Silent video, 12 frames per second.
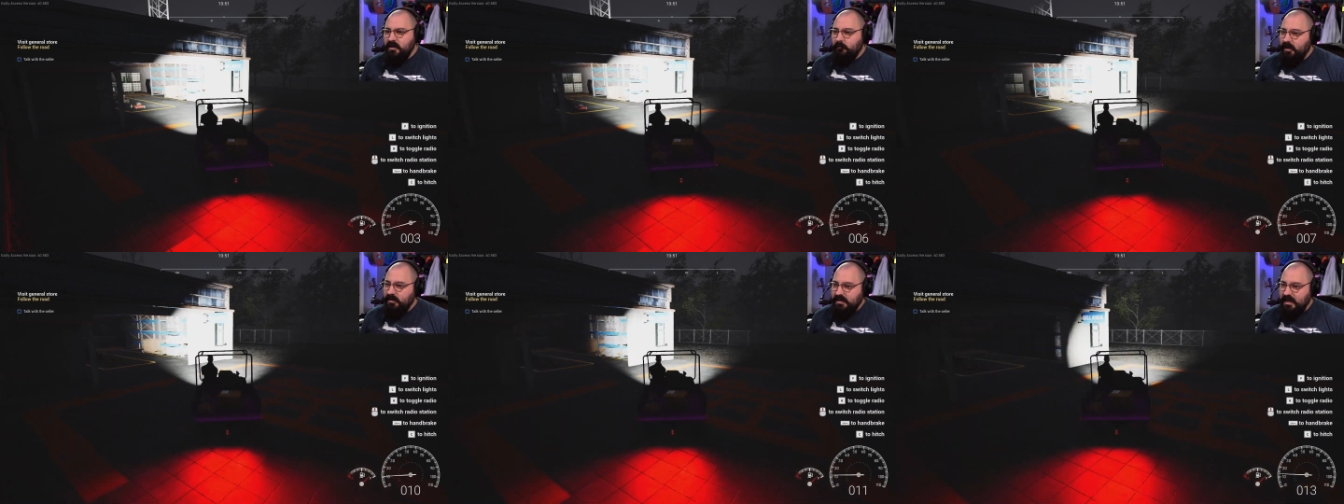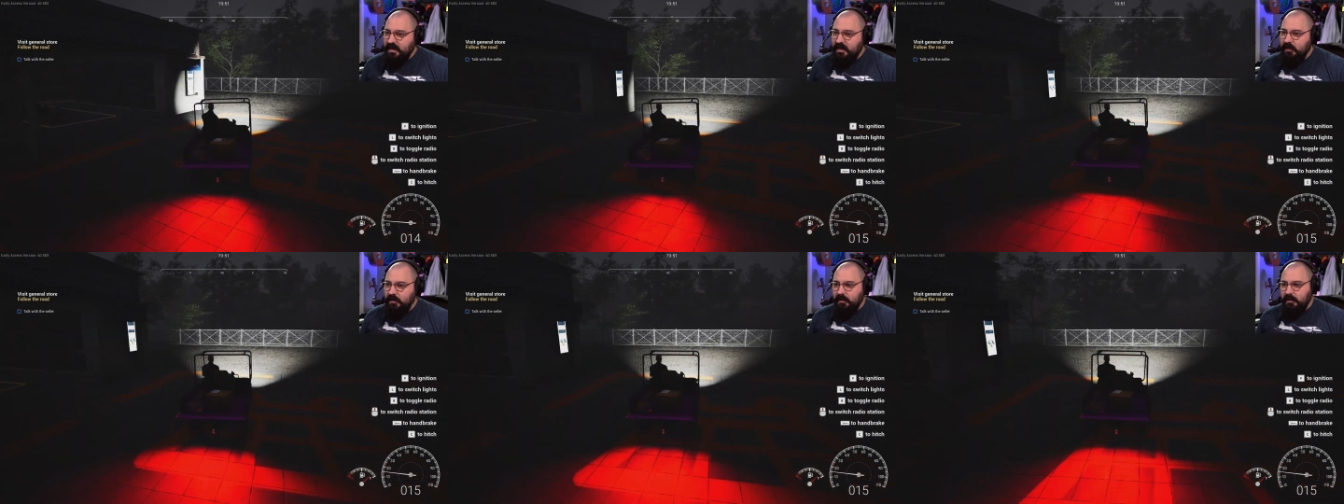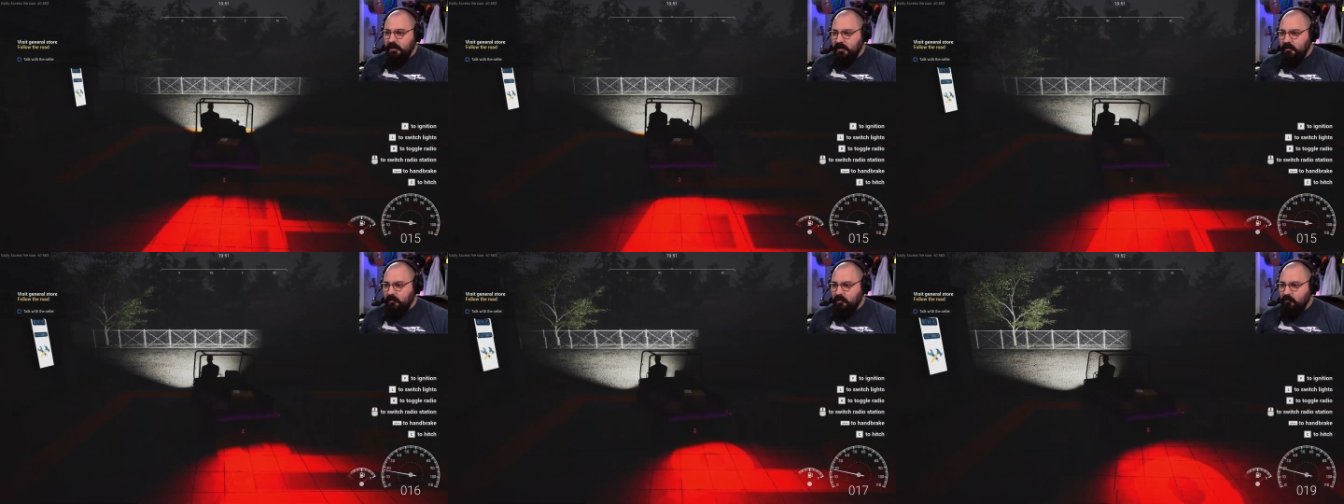in Montana,
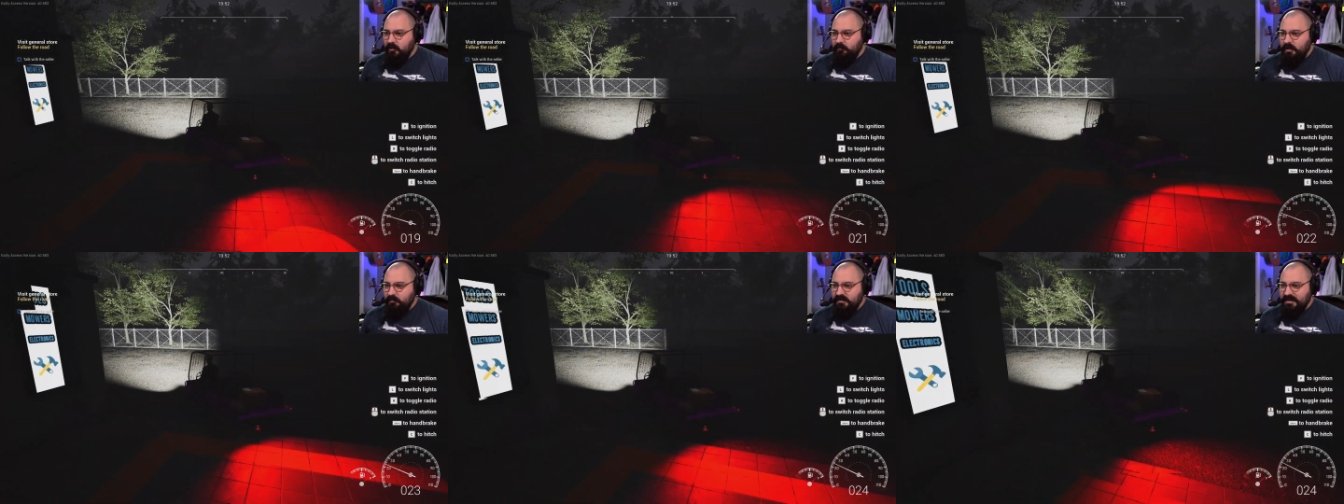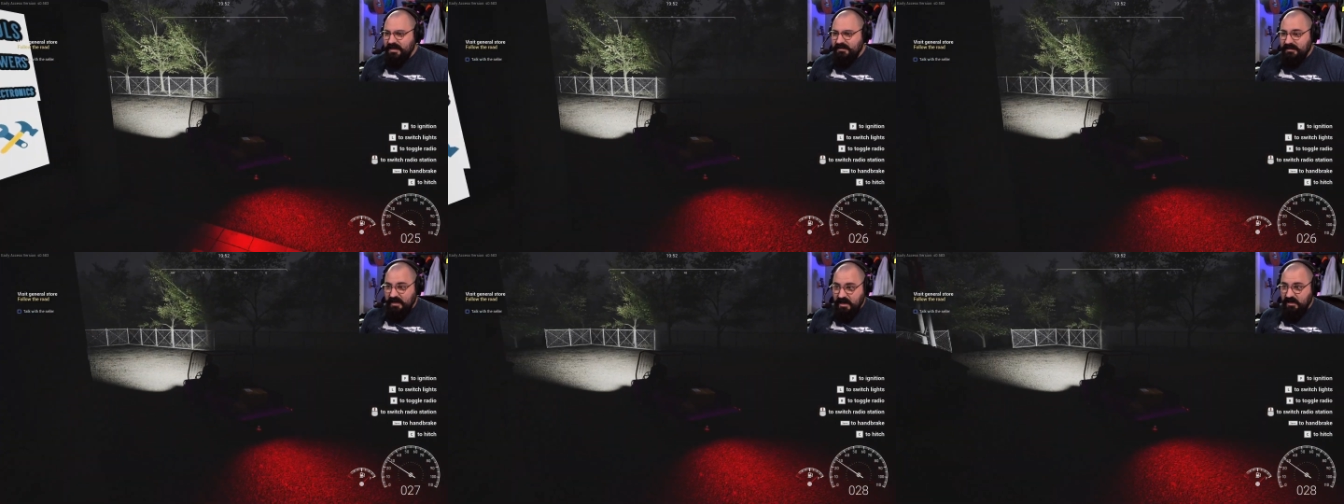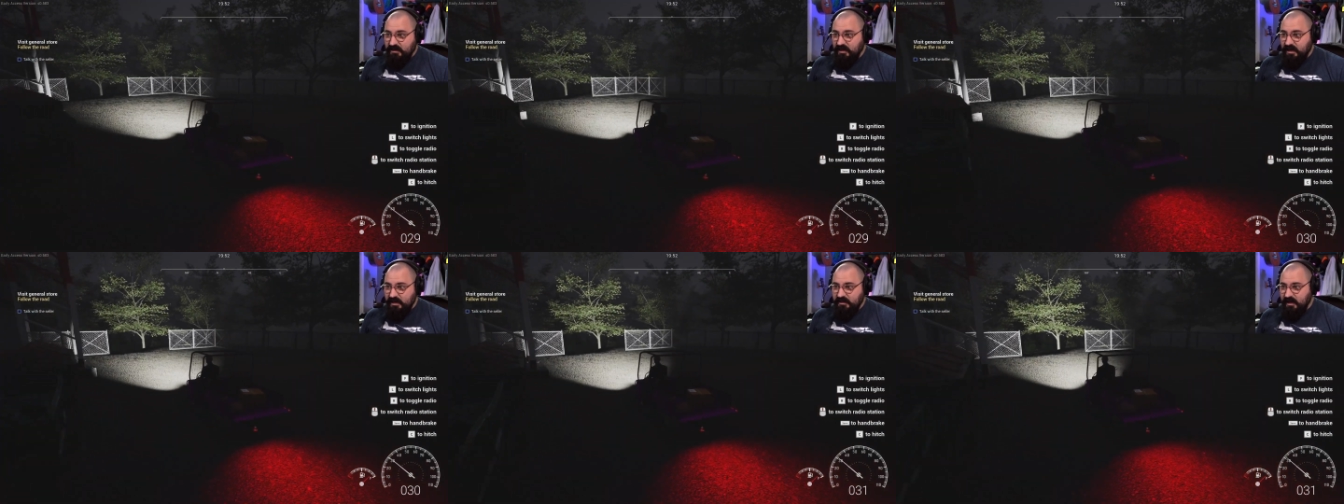you don't go on people's lands at 8
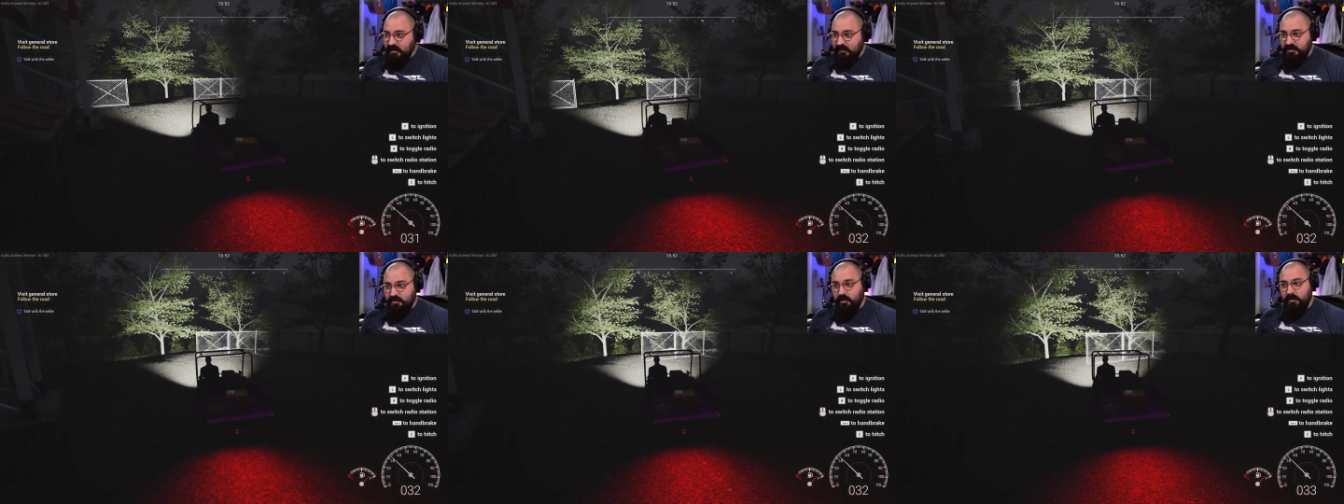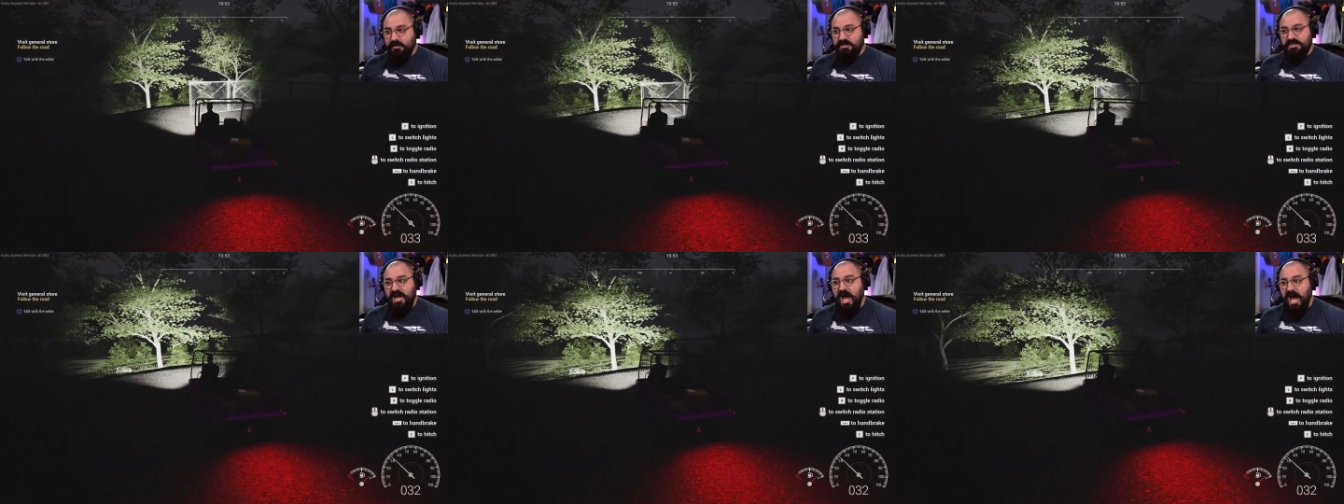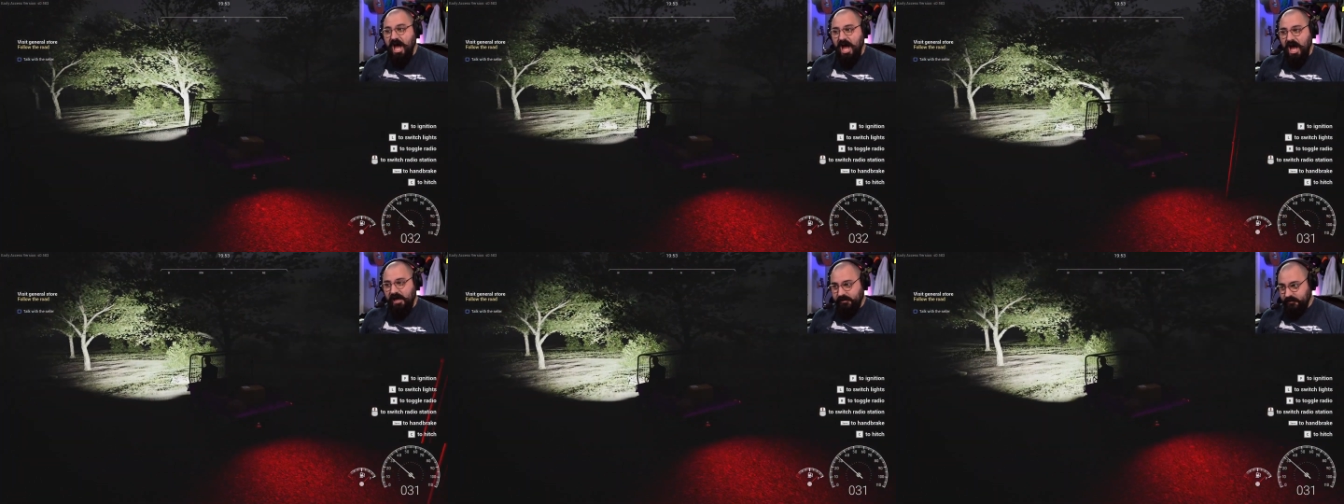o'clock at night unless you want to be
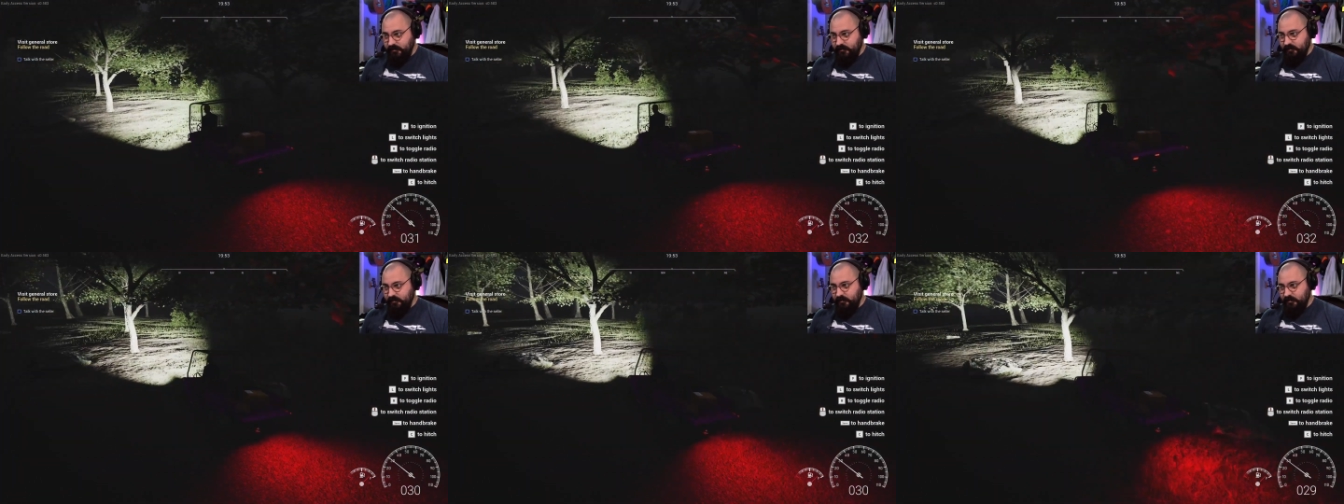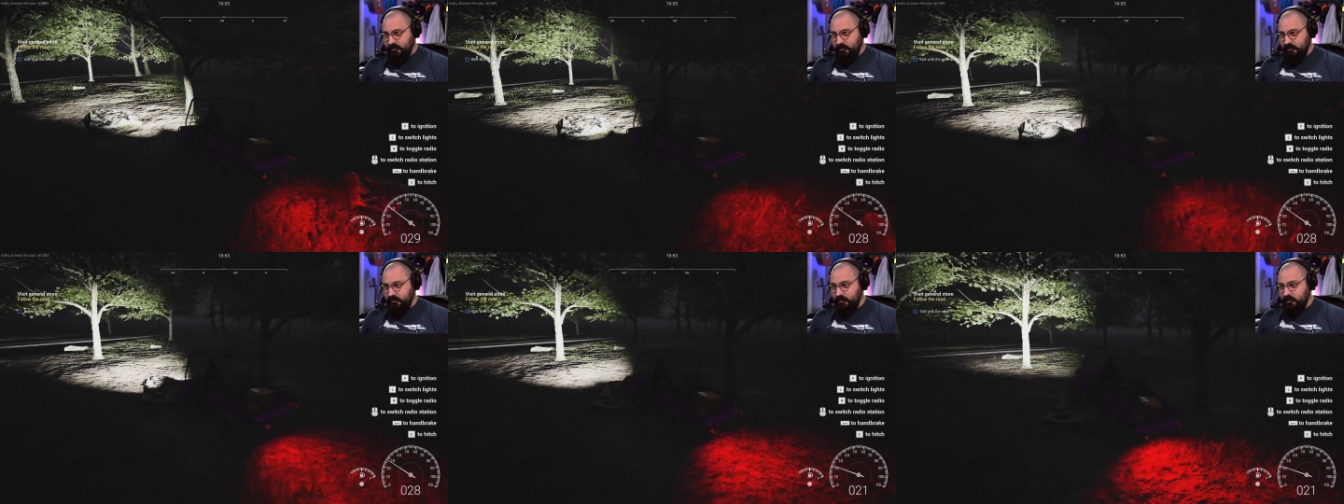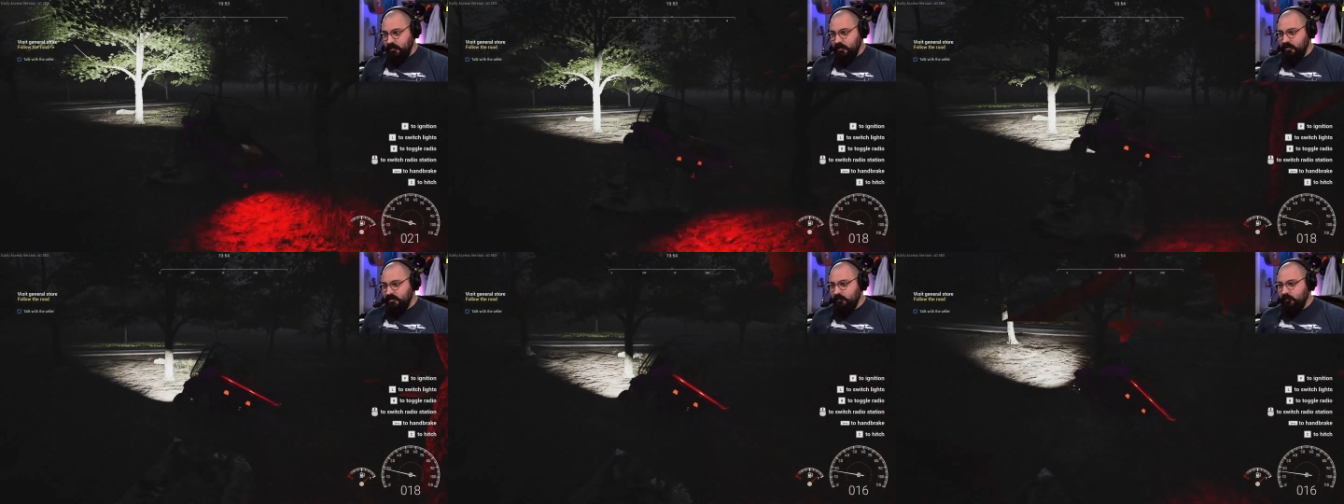shot.
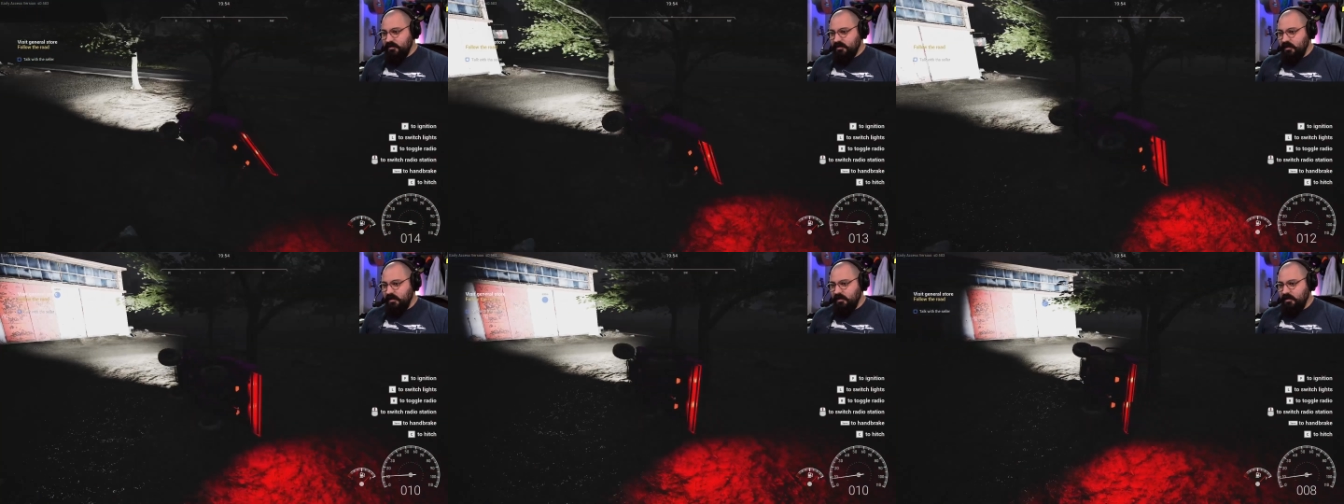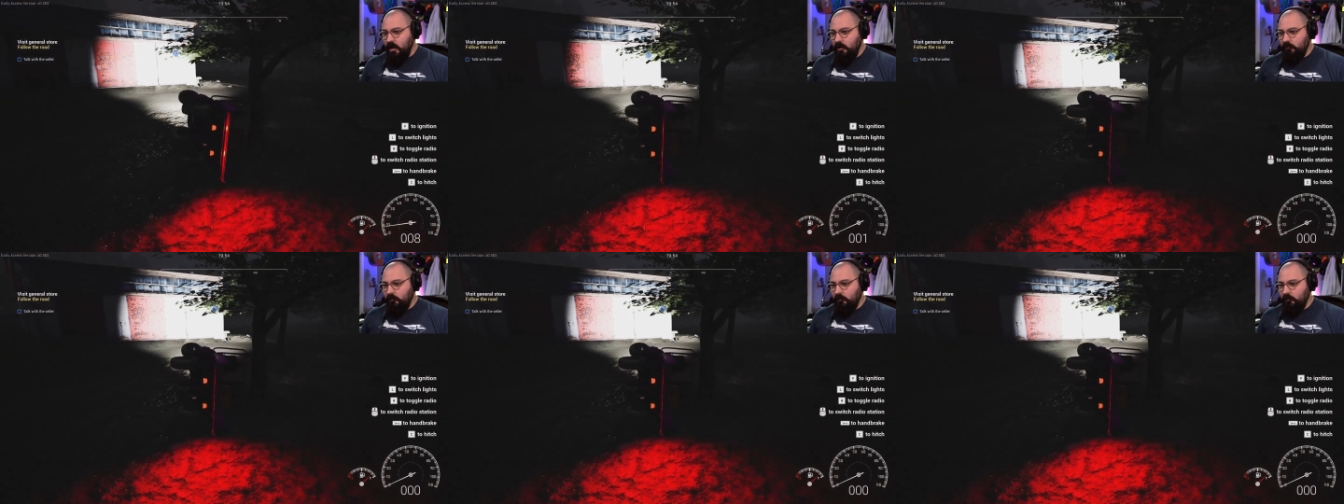So we're just going to go.